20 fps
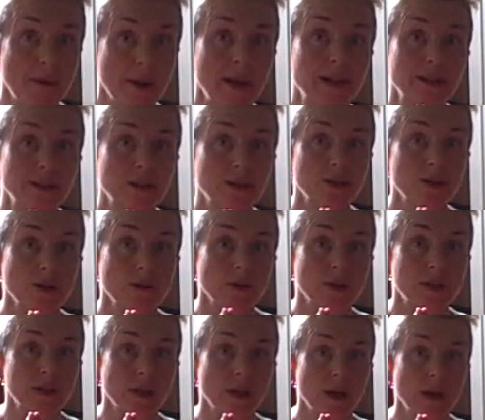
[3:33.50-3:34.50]
place to do
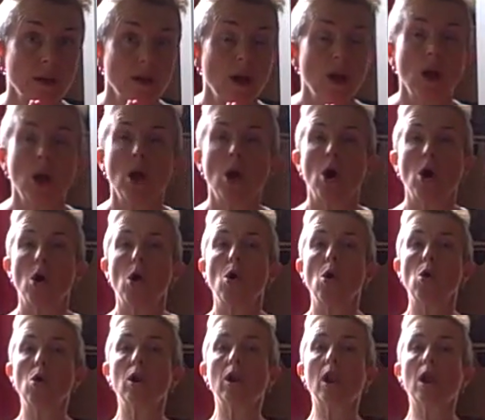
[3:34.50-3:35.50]
it in,
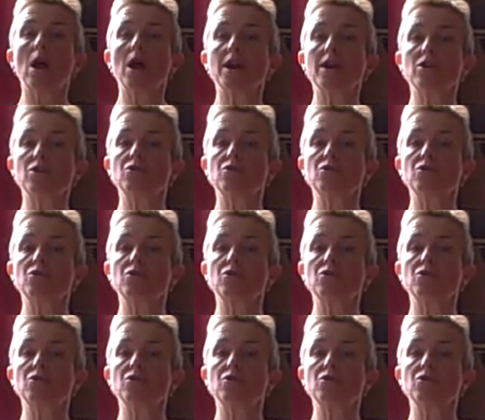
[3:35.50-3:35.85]
or lying